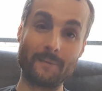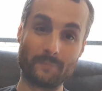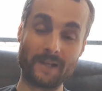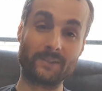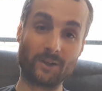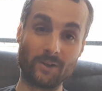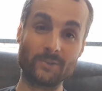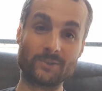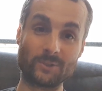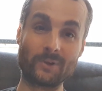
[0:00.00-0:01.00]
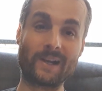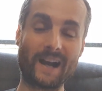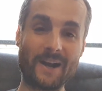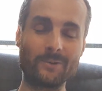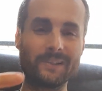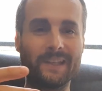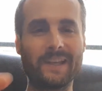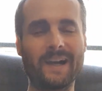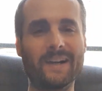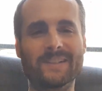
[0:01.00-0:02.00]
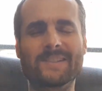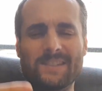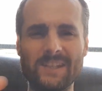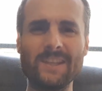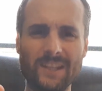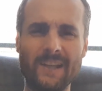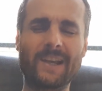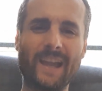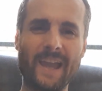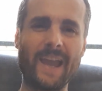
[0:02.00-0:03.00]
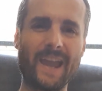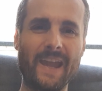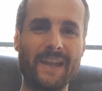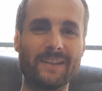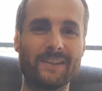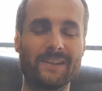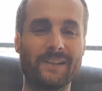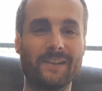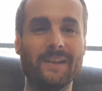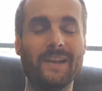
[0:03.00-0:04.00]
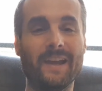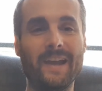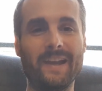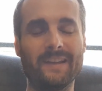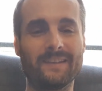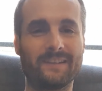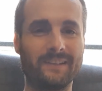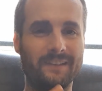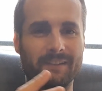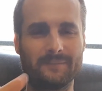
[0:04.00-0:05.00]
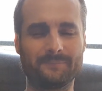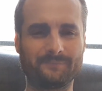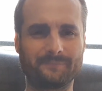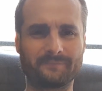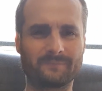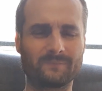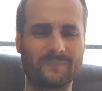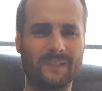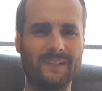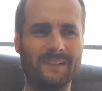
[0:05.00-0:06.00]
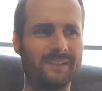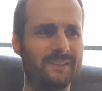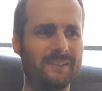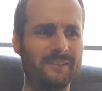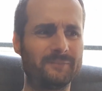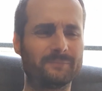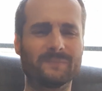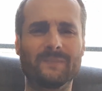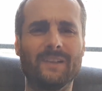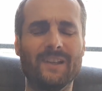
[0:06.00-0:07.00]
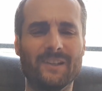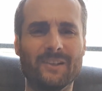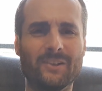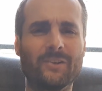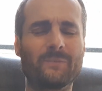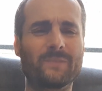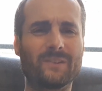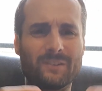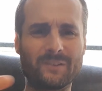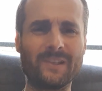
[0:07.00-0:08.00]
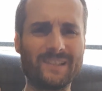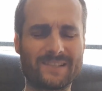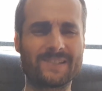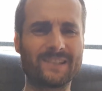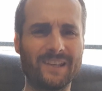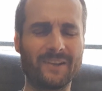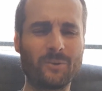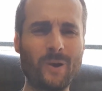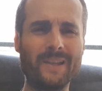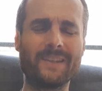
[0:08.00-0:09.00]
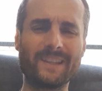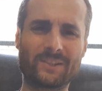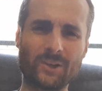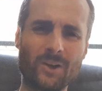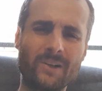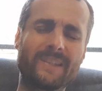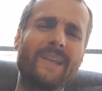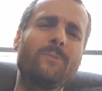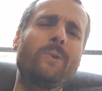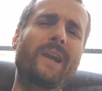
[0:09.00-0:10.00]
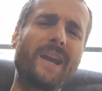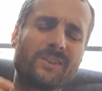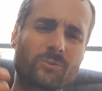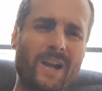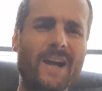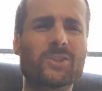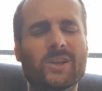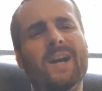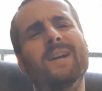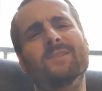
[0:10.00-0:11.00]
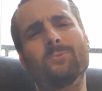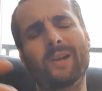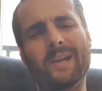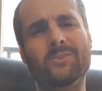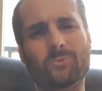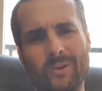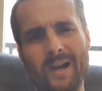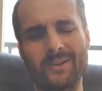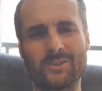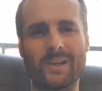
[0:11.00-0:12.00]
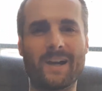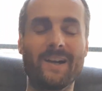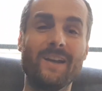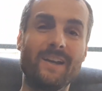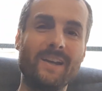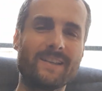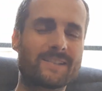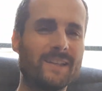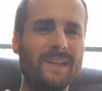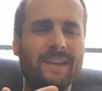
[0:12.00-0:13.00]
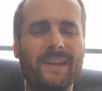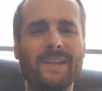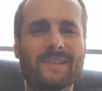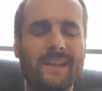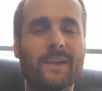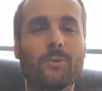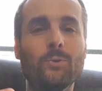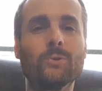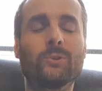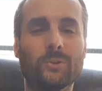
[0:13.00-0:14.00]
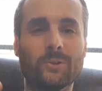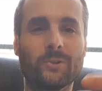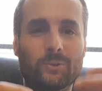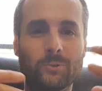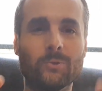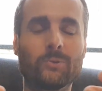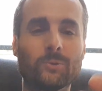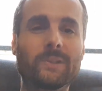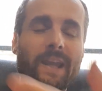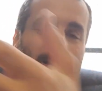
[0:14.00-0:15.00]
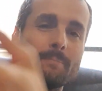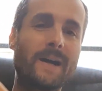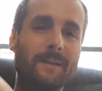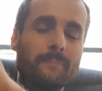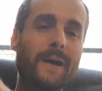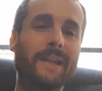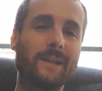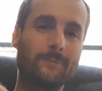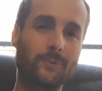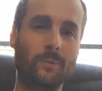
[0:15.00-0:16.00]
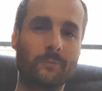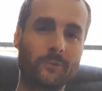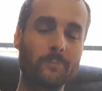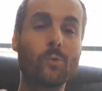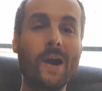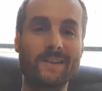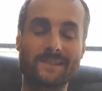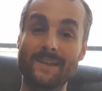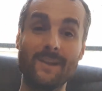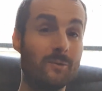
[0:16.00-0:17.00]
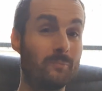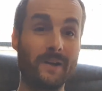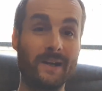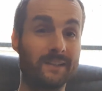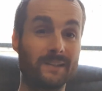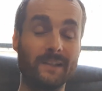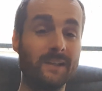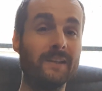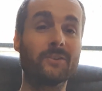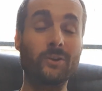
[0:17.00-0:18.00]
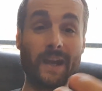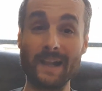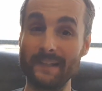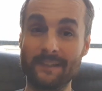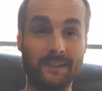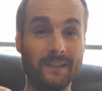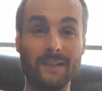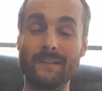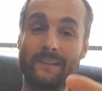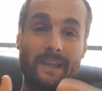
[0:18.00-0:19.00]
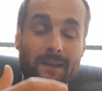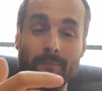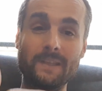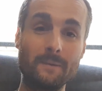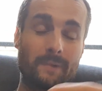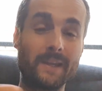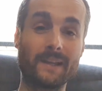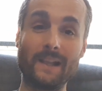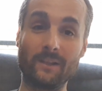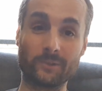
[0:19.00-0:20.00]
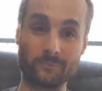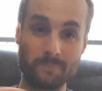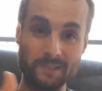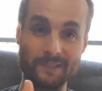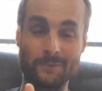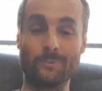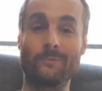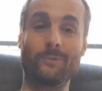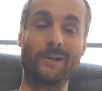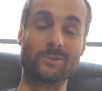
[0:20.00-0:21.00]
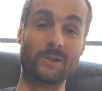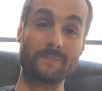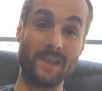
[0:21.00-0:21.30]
but also how they are cynic and uh, and um, mm, uh, it's uh, when they talk they we hate russians we hate russia it's a, uh, it's a good to to, to take money from from west but in reality they they make a lot of business with russia